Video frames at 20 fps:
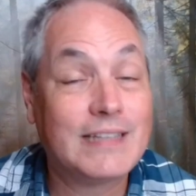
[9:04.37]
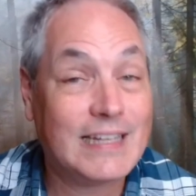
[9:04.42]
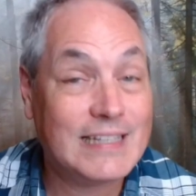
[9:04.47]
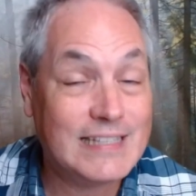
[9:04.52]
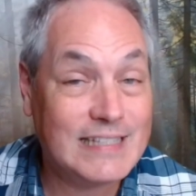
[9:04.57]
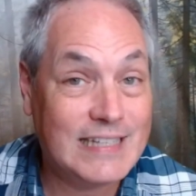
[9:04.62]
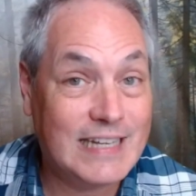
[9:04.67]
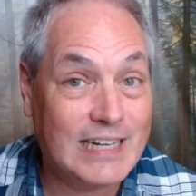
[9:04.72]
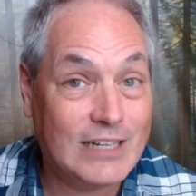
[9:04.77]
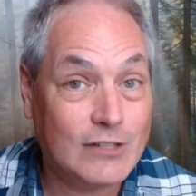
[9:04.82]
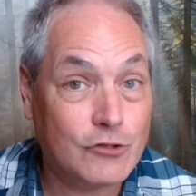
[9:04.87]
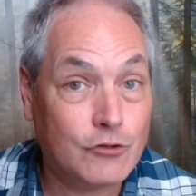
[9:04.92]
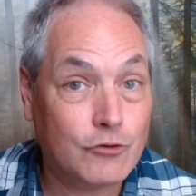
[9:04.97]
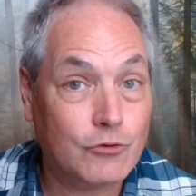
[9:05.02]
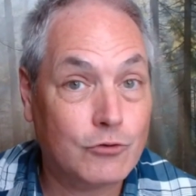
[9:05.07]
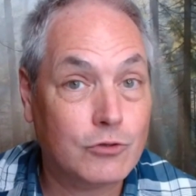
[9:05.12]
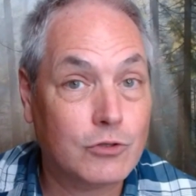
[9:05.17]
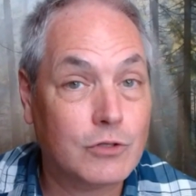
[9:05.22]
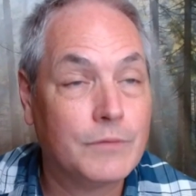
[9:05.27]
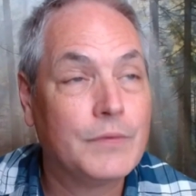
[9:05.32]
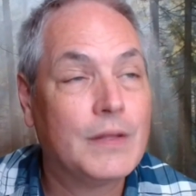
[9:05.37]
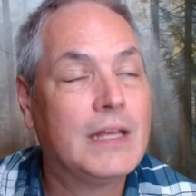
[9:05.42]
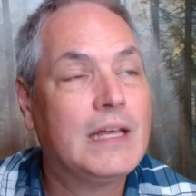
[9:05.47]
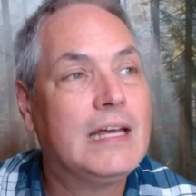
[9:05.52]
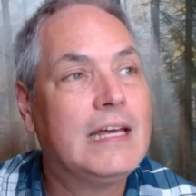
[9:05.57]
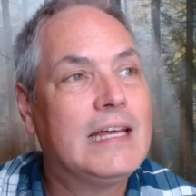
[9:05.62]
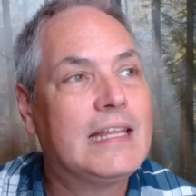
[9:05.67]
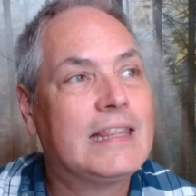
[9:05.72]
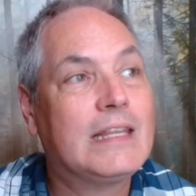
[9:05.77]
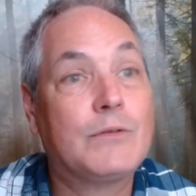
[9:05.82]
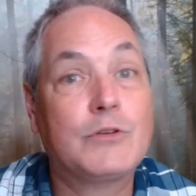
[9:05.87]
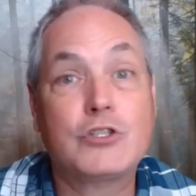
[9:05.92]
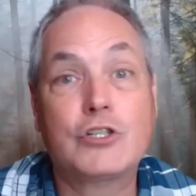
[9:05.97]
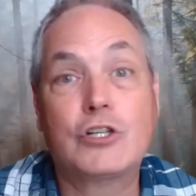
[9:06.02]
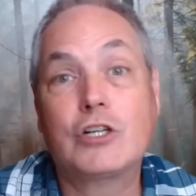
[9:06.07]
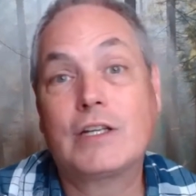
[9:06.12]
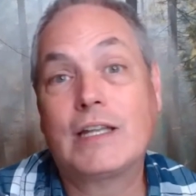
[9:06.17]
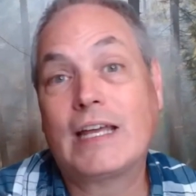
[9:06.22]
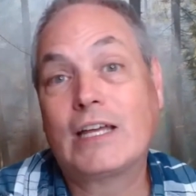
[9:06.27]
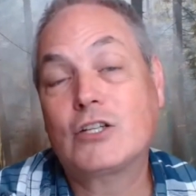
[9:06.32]
that stayed at school, there was a
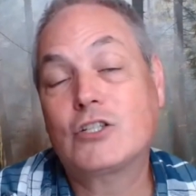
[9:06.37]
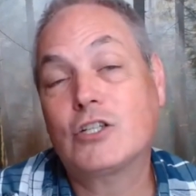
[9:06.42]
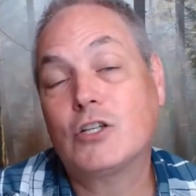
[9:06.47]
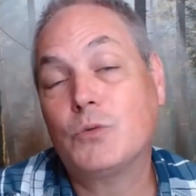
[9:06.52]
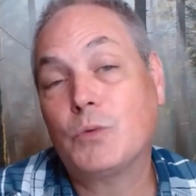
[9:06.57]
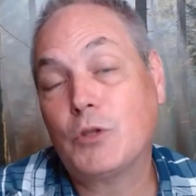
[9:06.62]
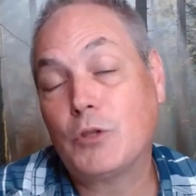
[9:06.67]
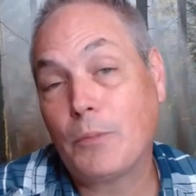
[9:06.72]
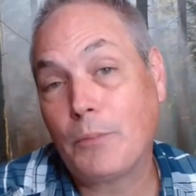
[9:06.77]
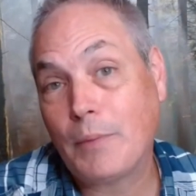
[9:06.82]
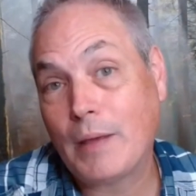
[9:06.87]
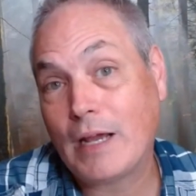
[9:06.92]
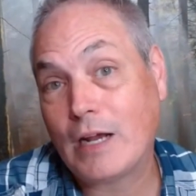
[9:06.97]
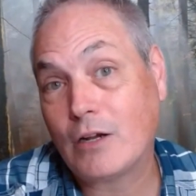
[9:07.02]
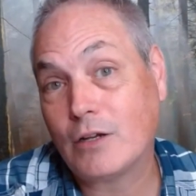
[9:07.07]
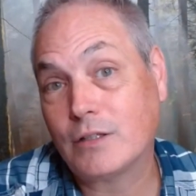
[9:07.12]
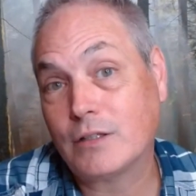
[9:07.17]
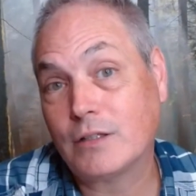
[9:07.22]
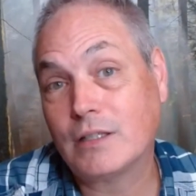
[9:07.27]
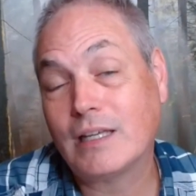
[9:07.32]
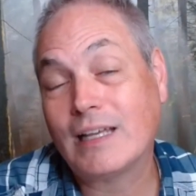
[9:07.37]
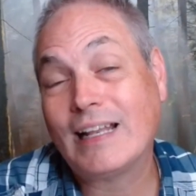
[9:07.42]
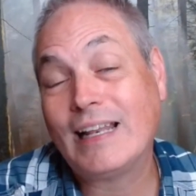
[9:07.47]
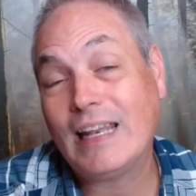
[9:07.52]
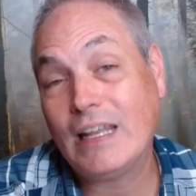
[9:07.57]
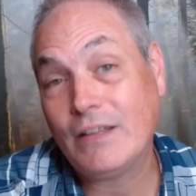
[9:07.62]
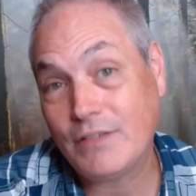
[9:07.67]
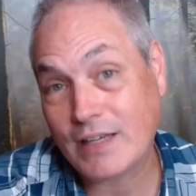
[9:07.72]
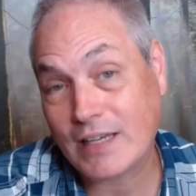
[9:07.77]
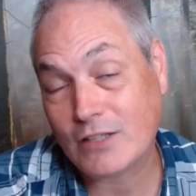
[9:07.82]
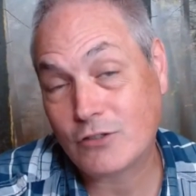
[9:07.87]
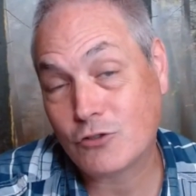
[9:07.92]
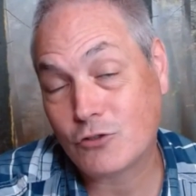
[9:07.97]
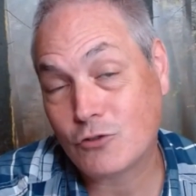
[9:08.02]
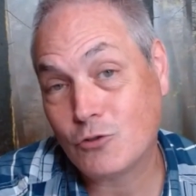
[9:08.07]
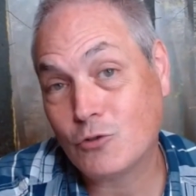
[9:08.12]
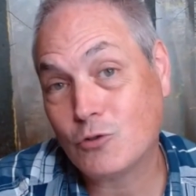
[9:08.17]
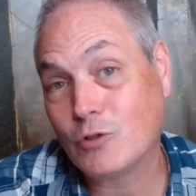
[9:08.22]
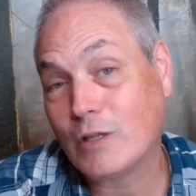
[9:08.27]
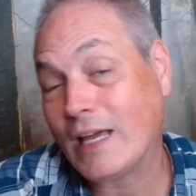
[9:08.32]
connection with a parent living at
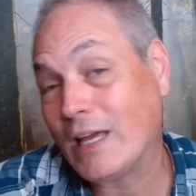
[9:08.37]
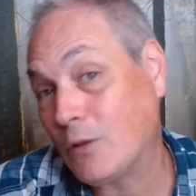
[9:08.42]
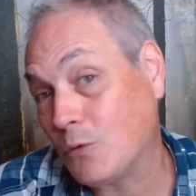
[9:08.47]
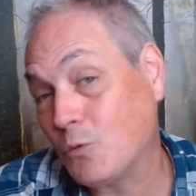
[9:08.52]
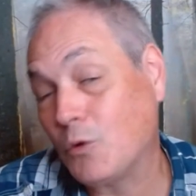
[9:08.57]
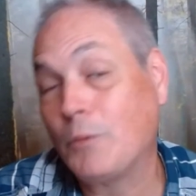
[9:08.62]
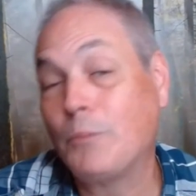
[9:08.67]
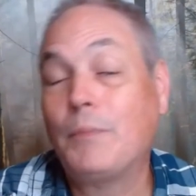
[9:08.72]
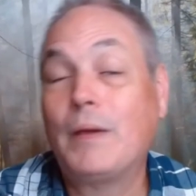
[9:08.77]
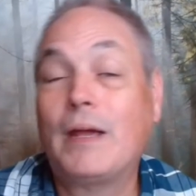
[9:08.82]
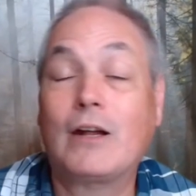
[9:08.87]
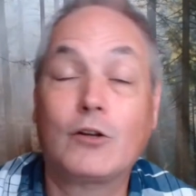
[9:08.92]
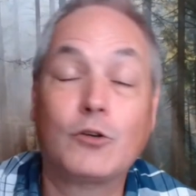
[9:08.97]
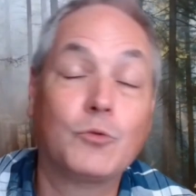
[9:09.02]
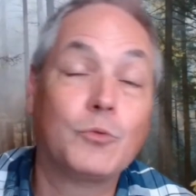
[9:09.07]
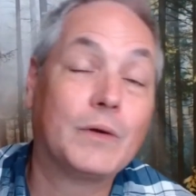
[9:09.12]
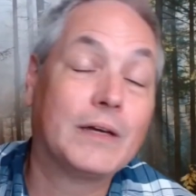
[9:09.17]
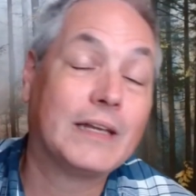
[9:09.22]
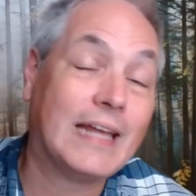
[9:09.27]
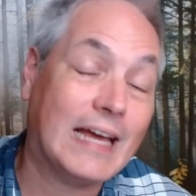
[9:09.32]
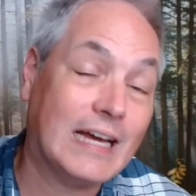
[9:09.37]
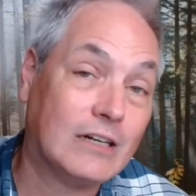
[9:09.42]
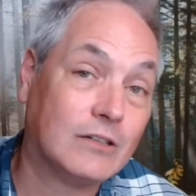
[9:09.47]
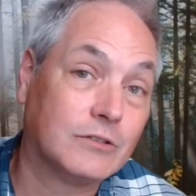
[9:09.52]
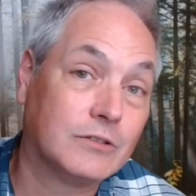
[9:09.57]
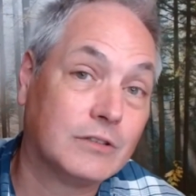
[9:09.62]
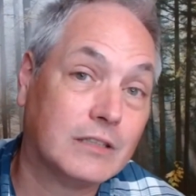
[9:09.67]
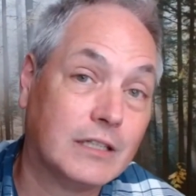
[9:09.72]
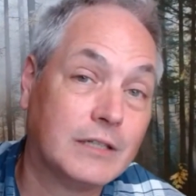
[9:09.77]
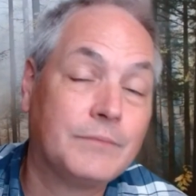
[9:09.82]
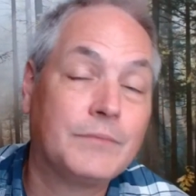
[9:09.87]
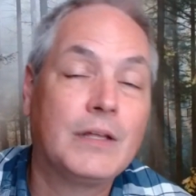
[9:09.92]
school, and one parent went out